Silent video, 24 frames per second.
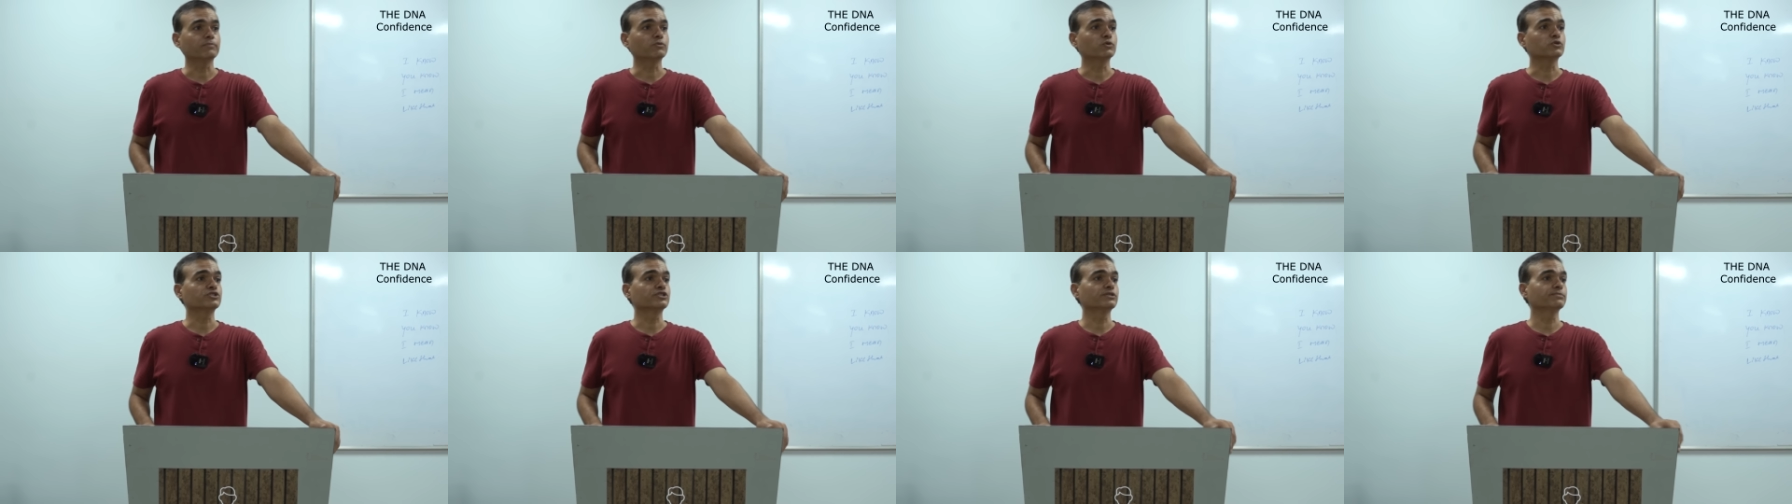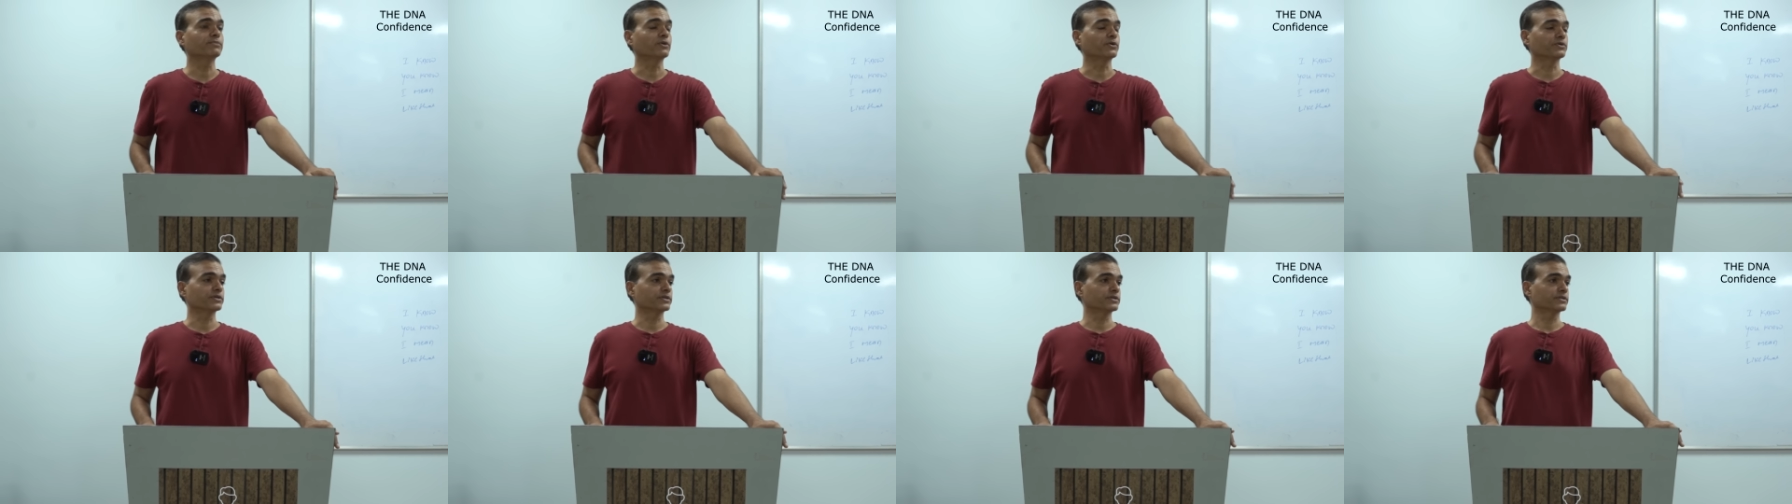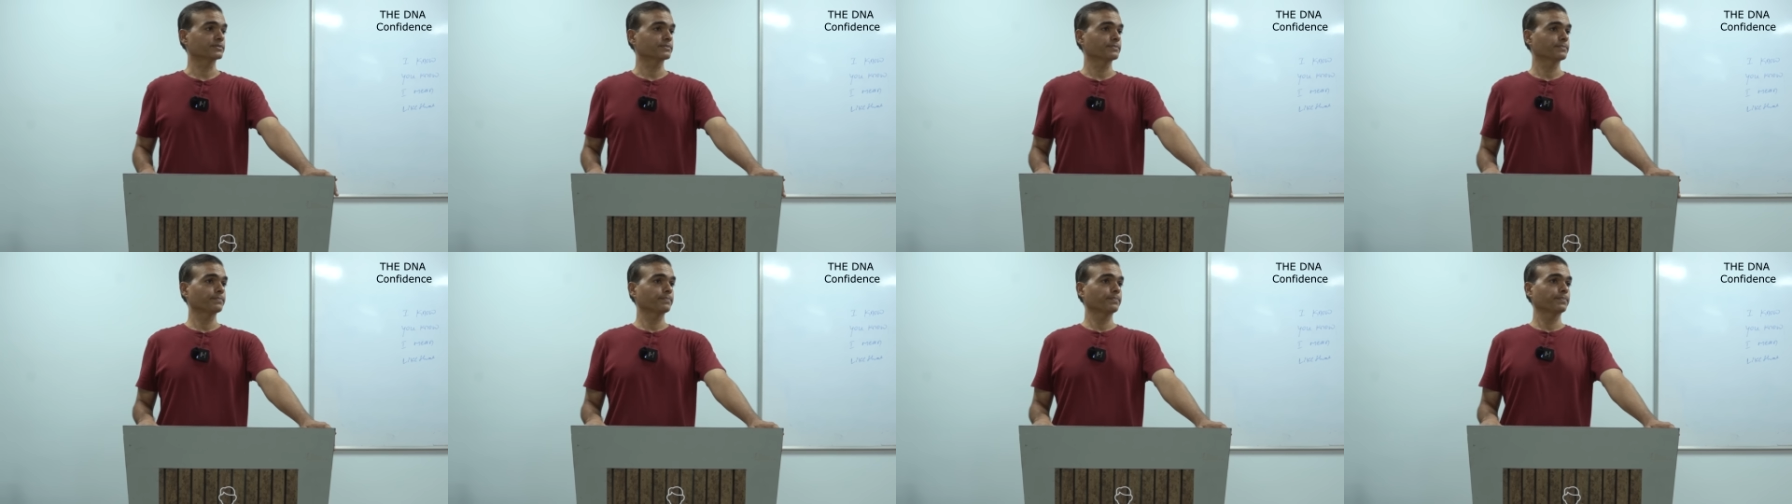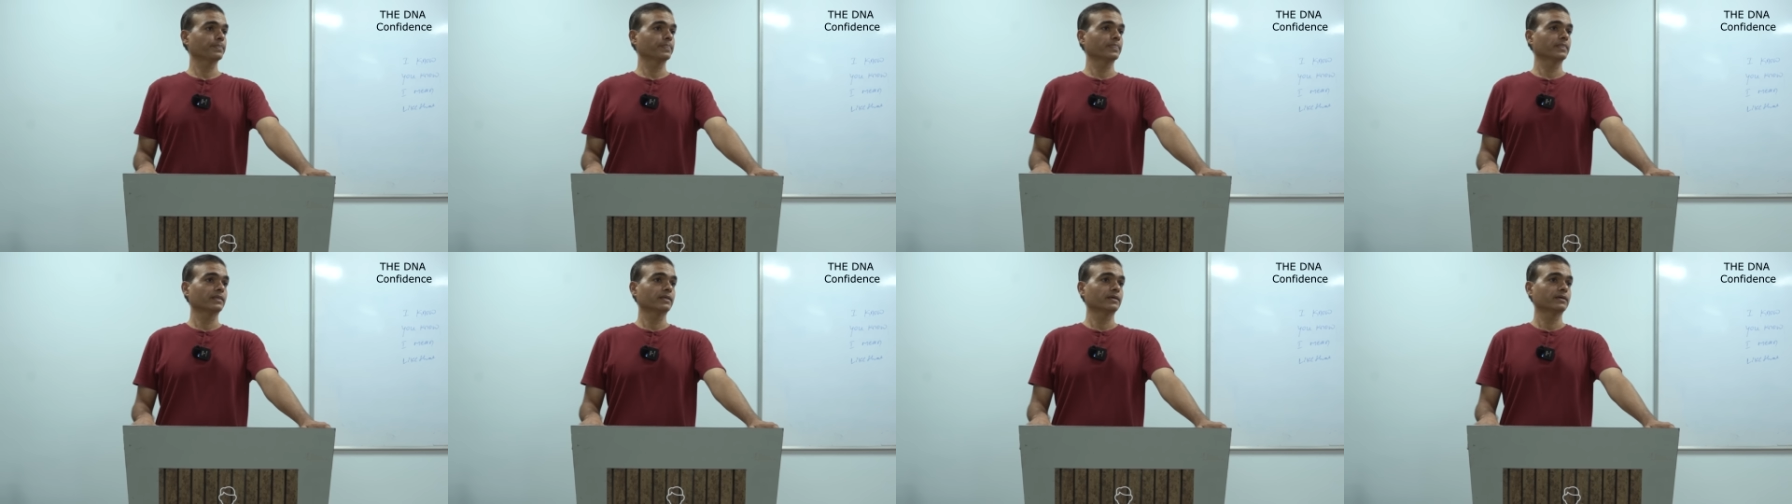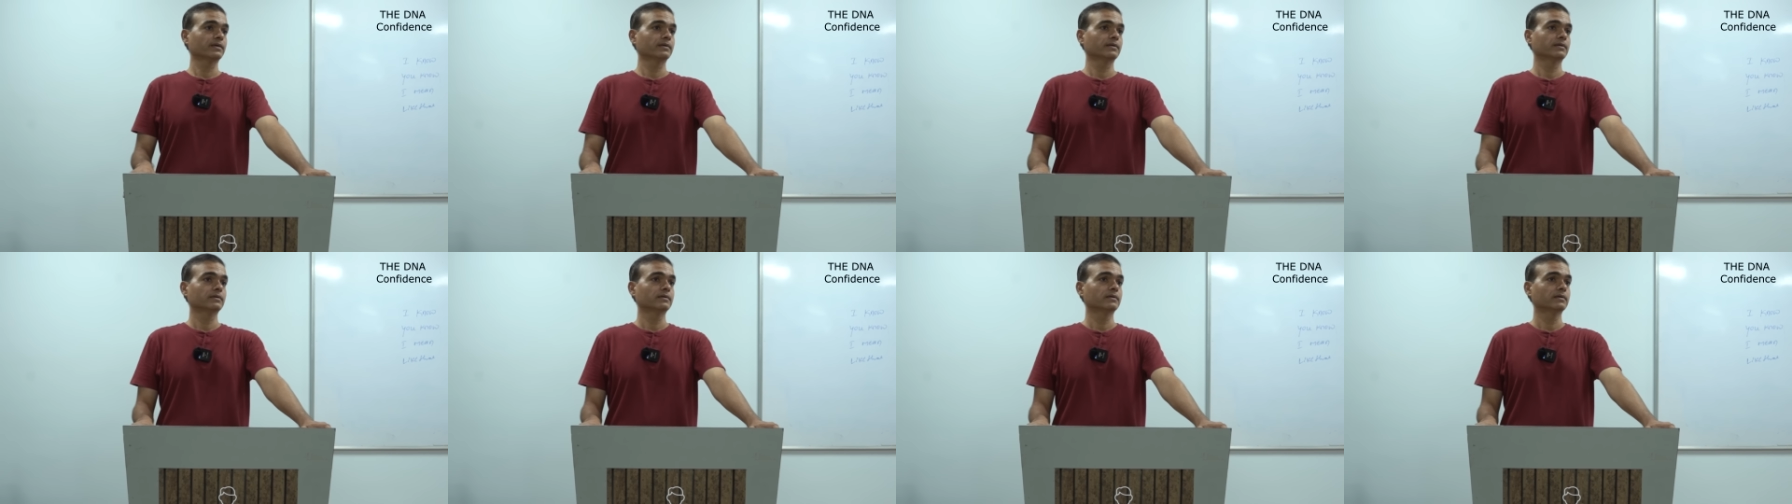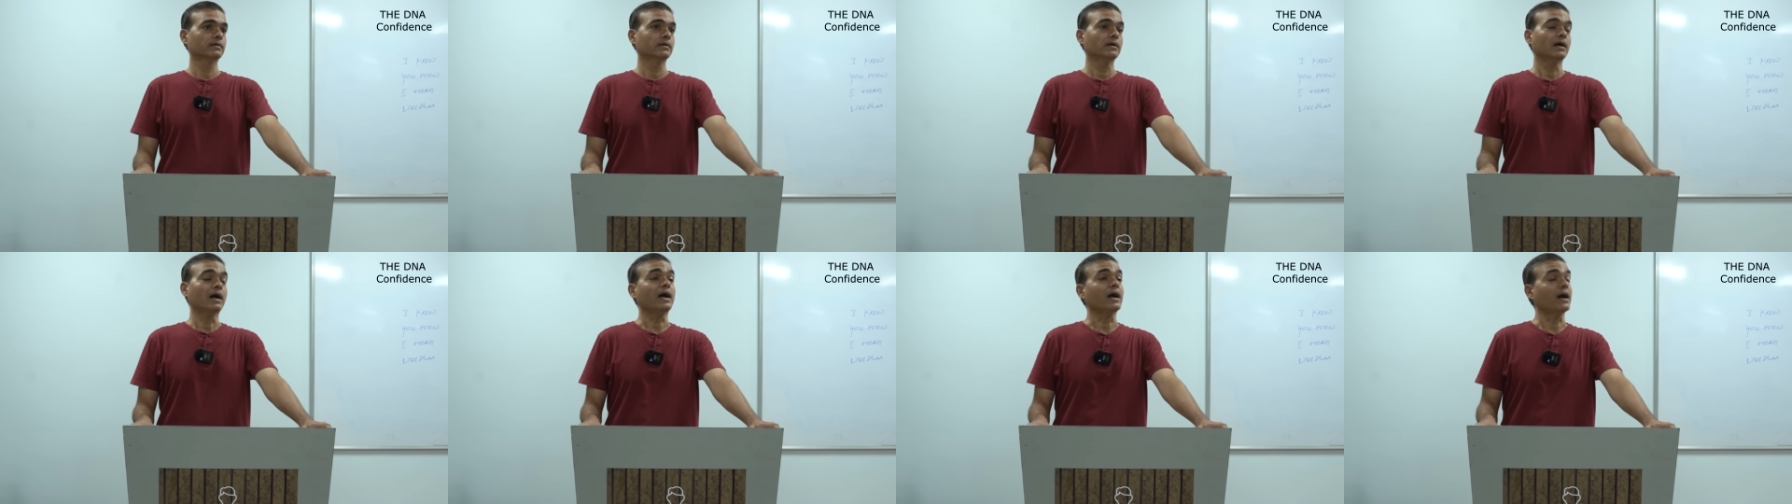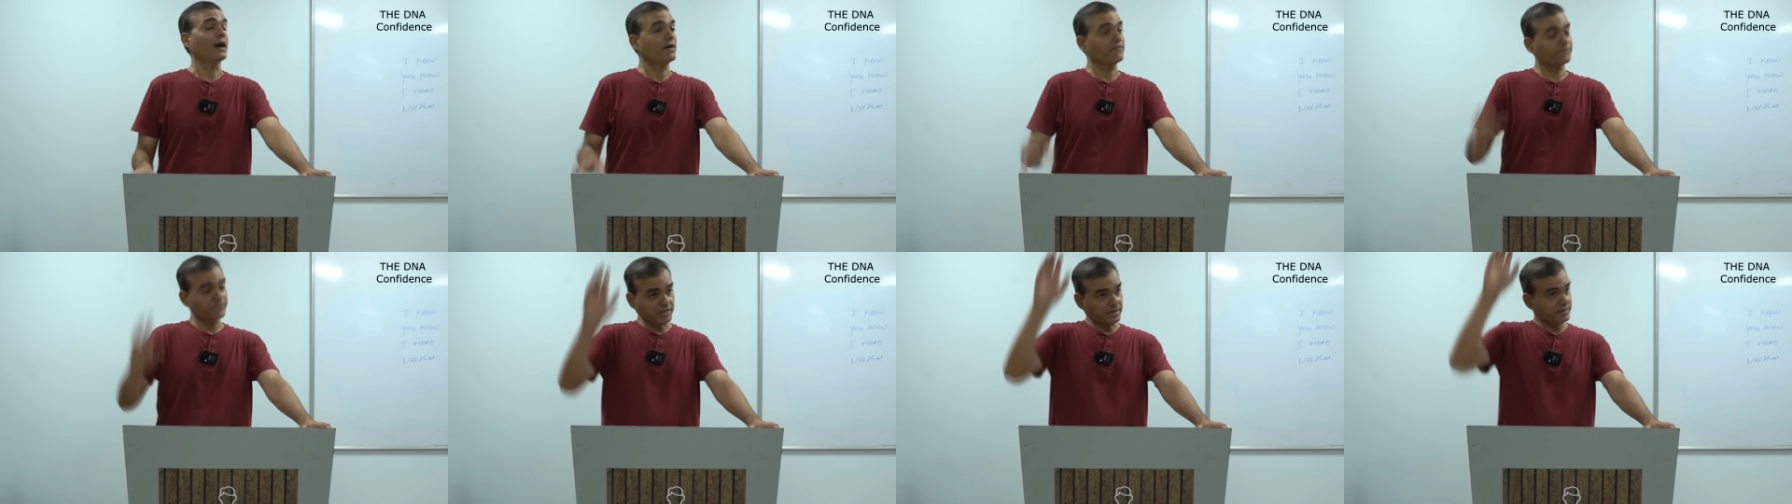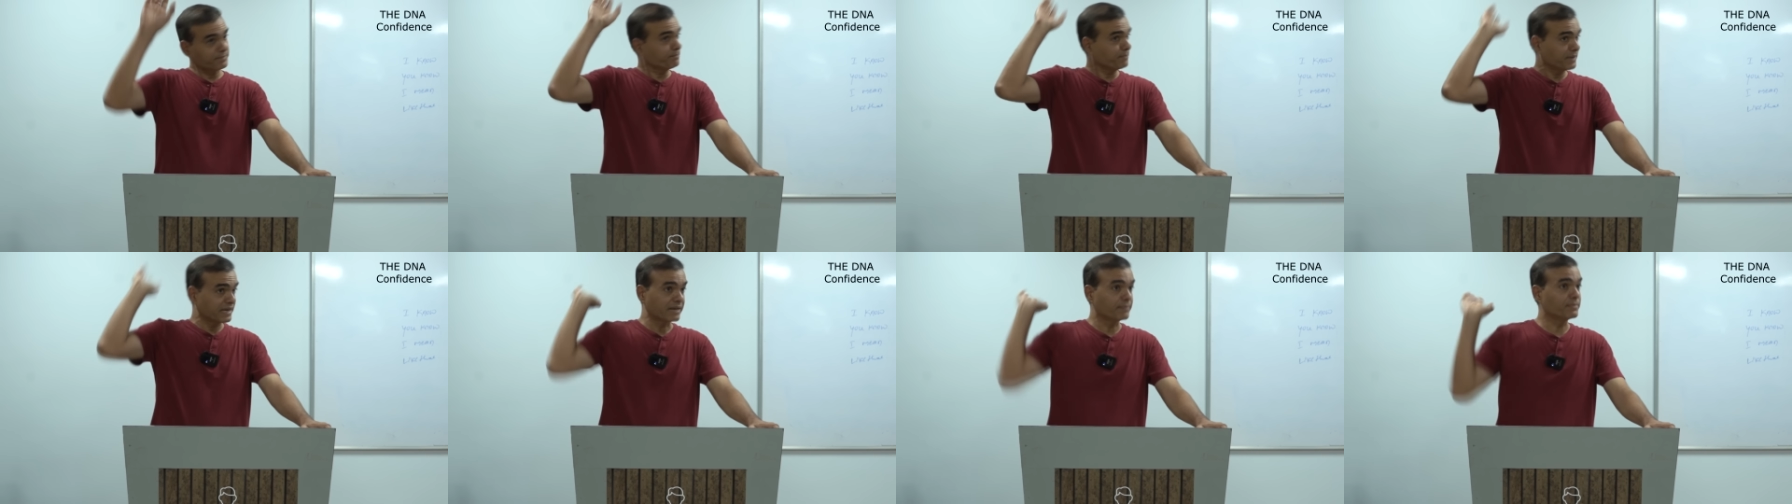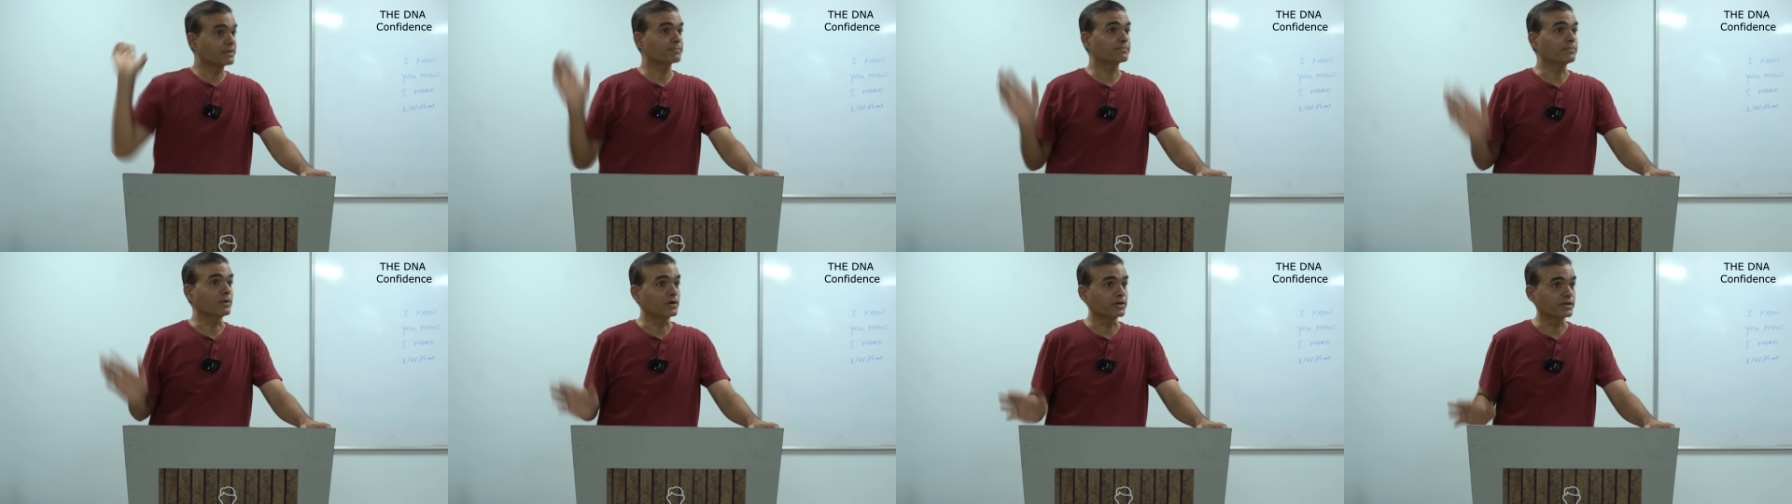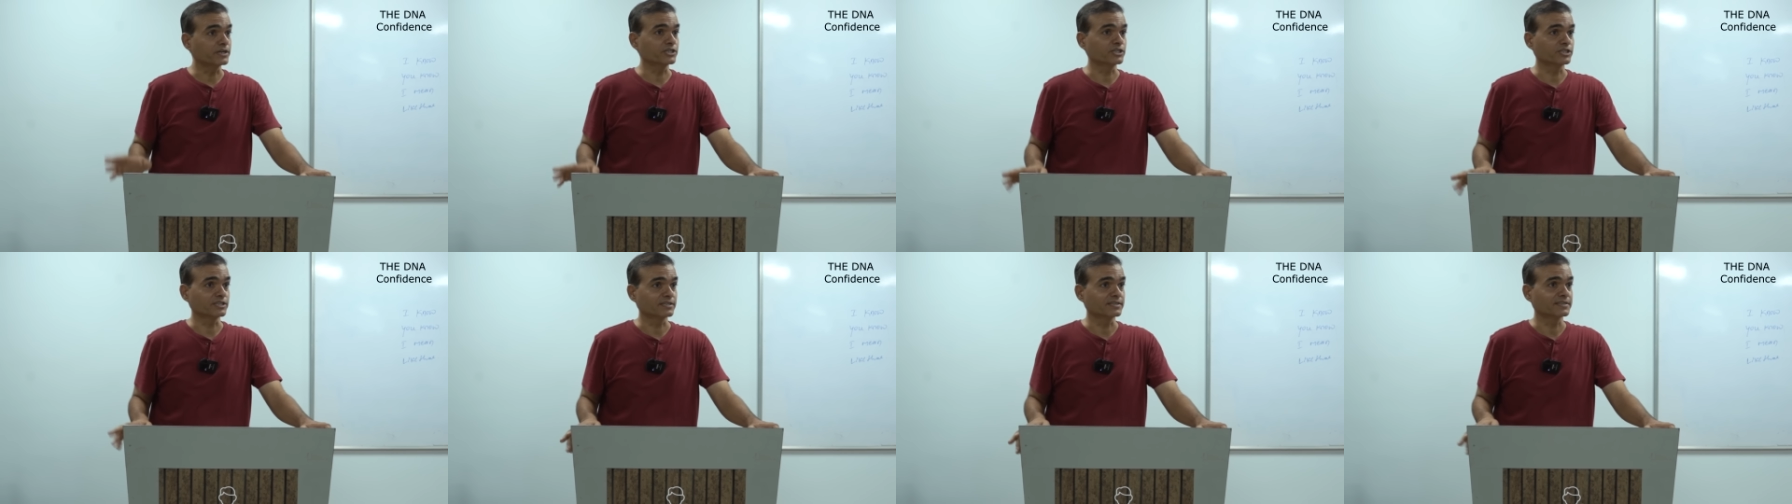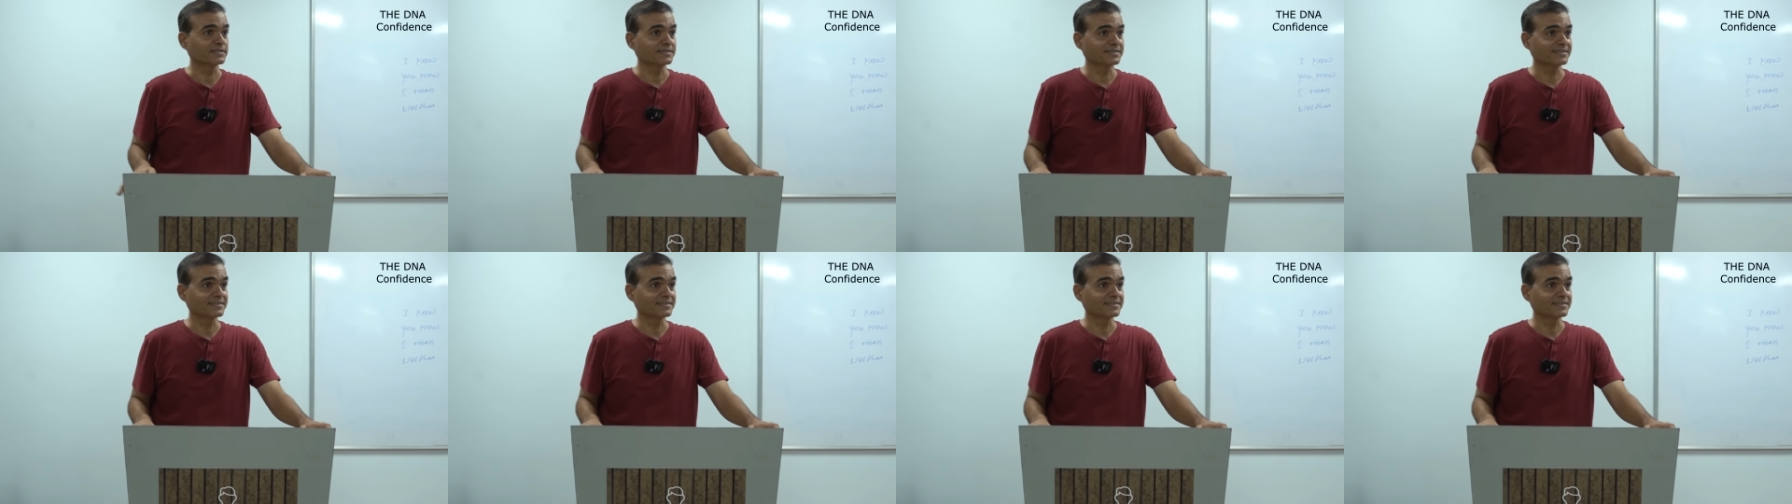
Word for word: most important, ah, after becoming politician,